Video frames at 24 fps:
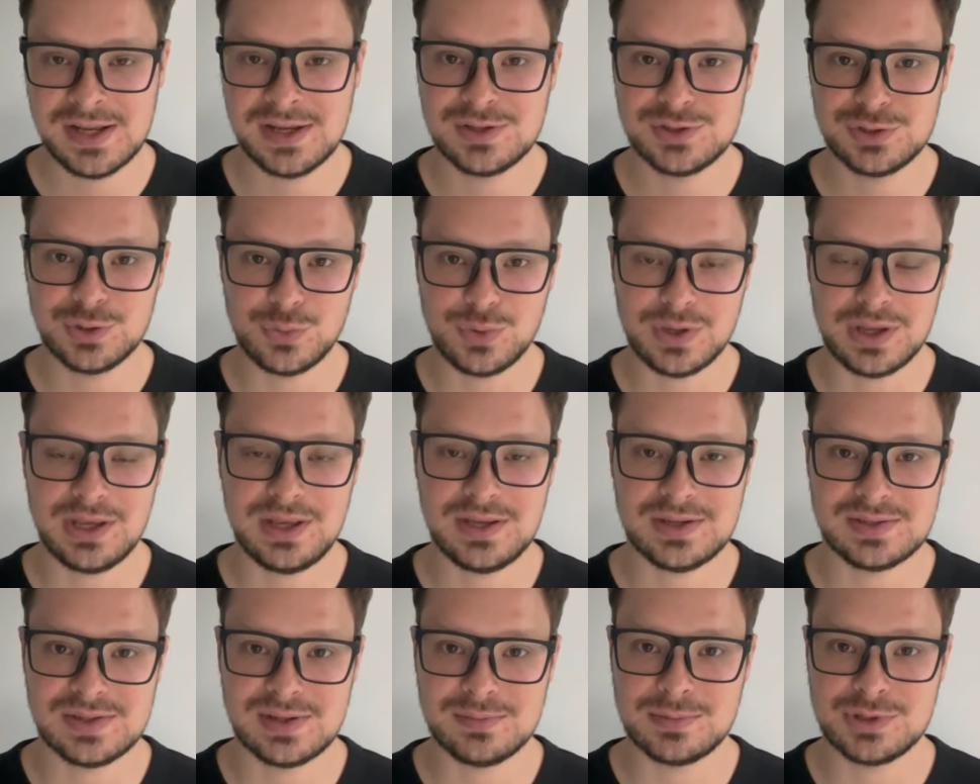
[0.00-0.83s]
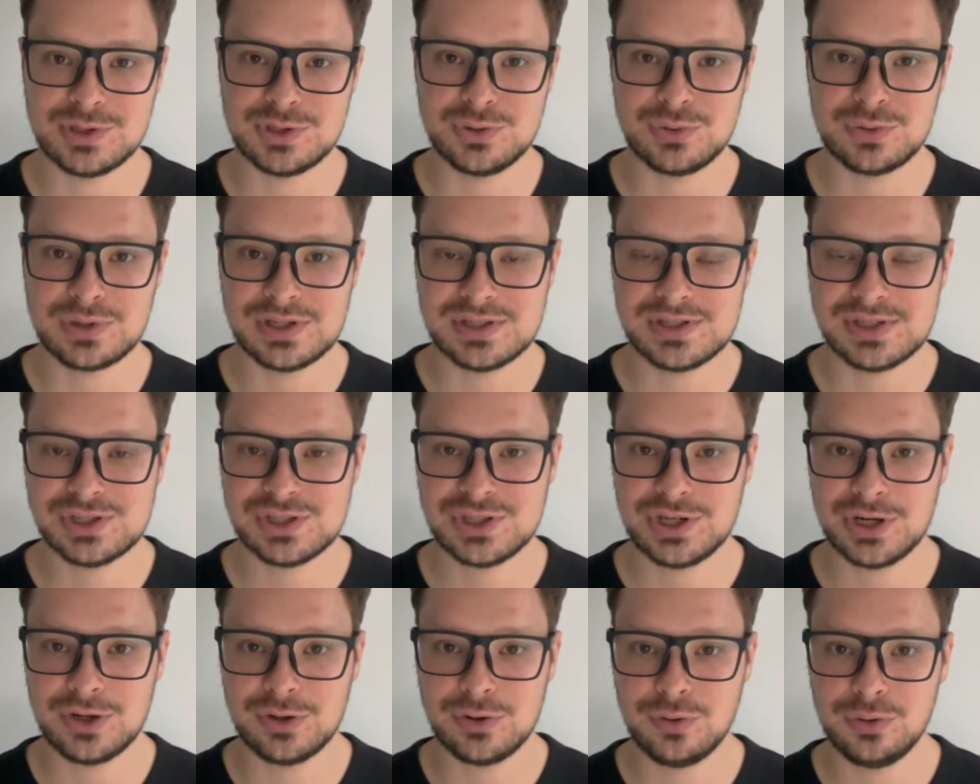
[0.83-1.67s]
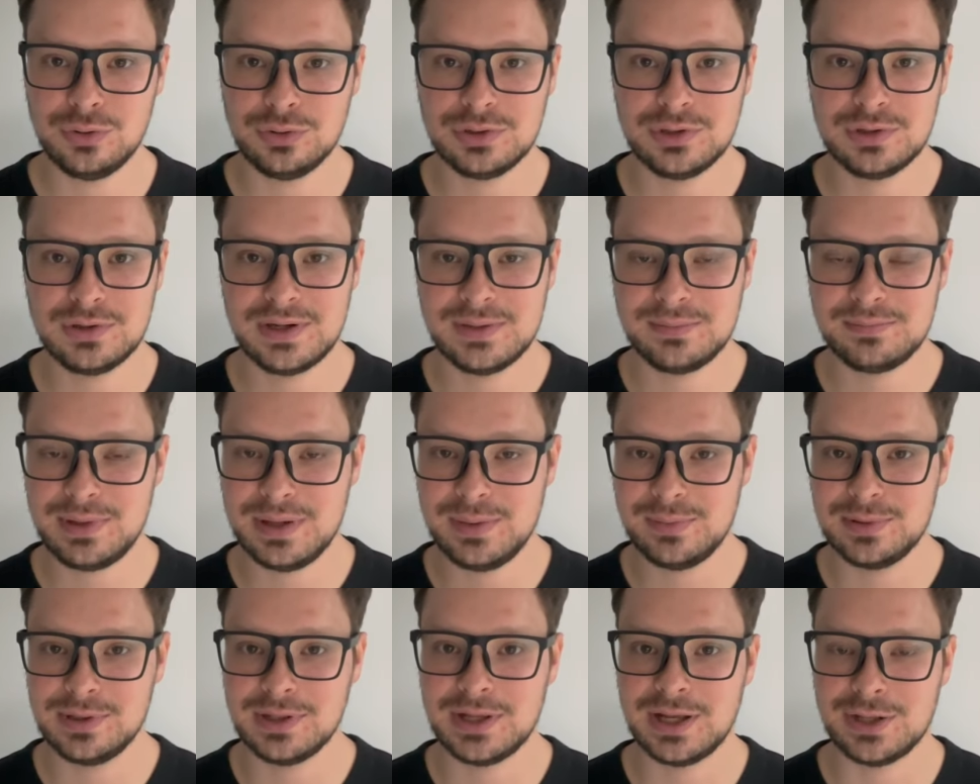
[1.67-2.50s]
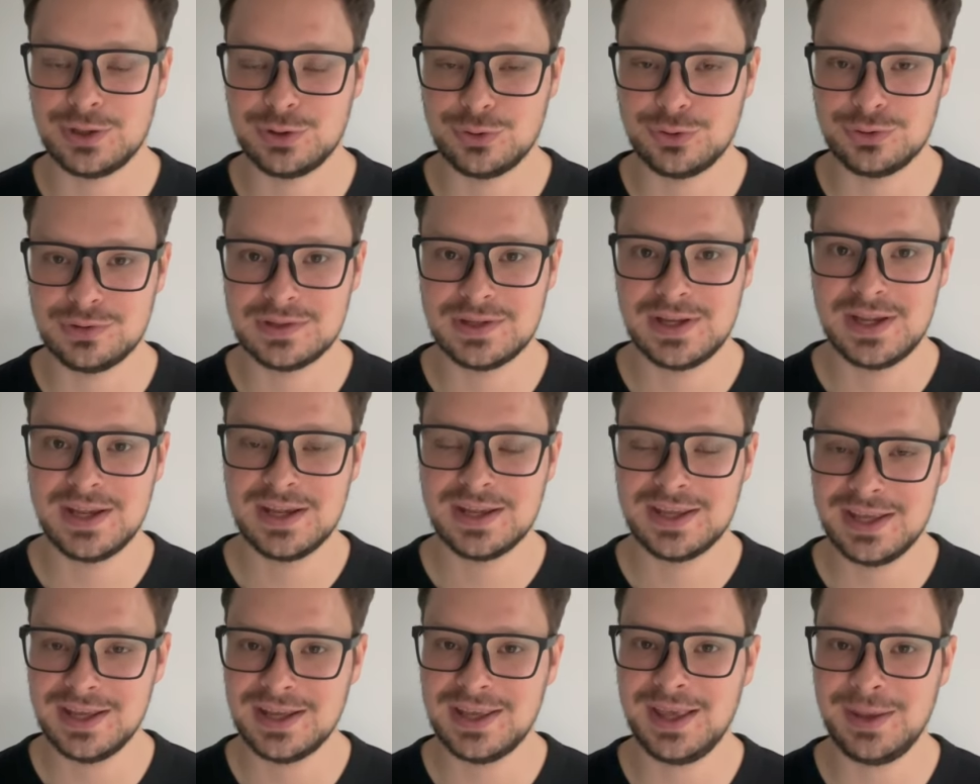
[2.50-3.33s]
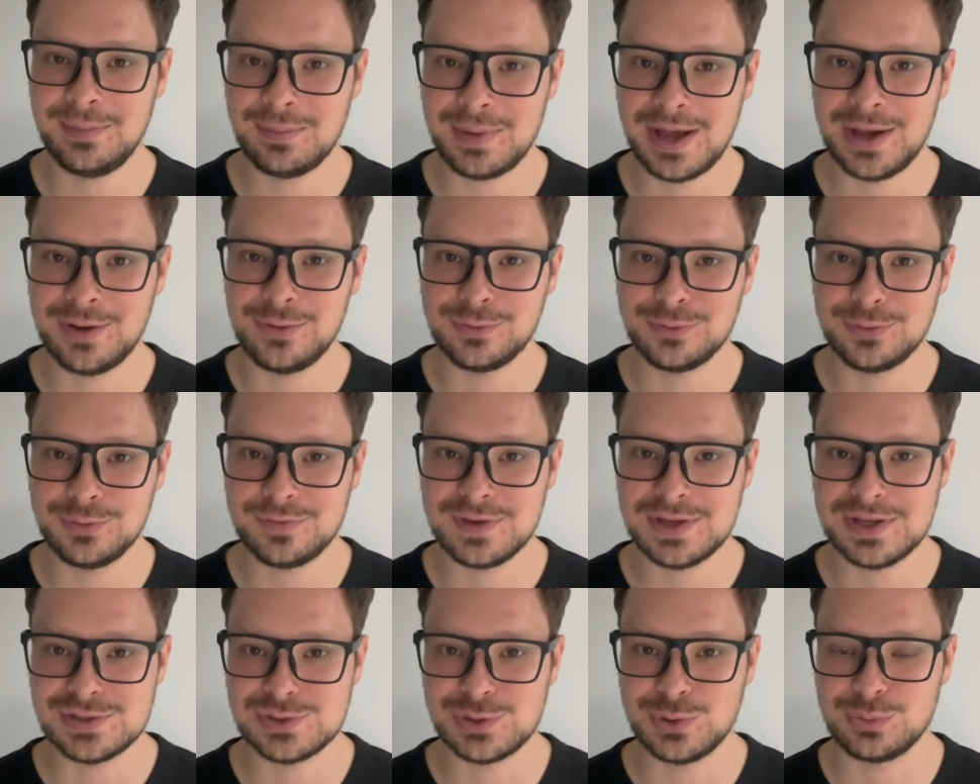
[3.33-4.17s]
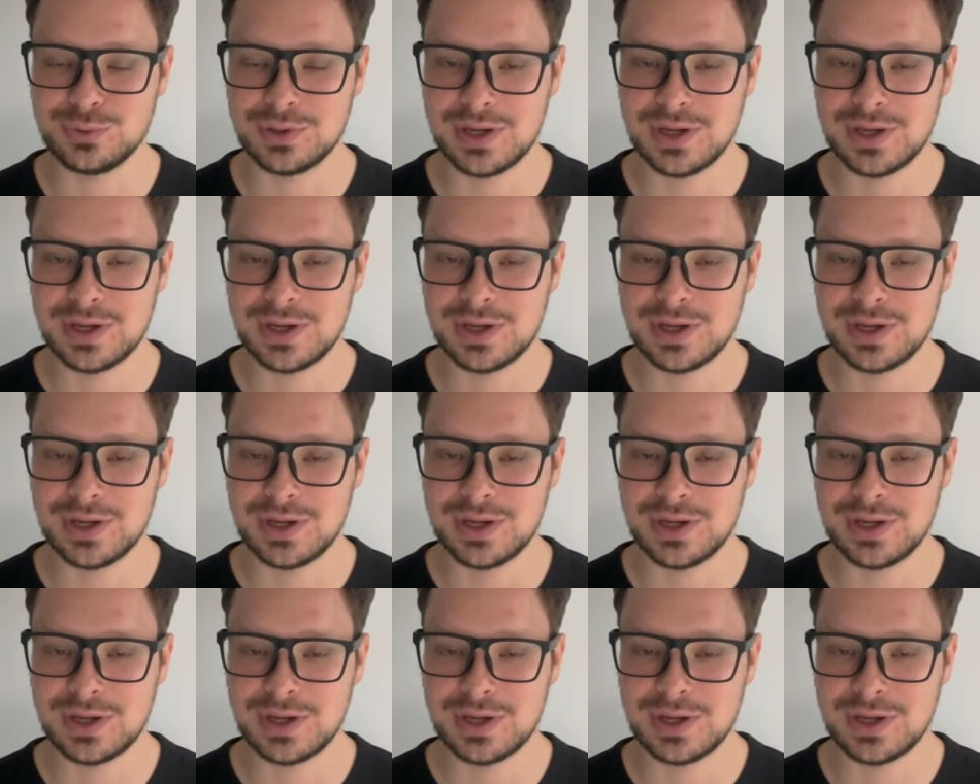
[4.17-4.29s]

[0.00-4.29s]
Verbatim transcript: so he is the majority shareholder and people cannot kick him out of his own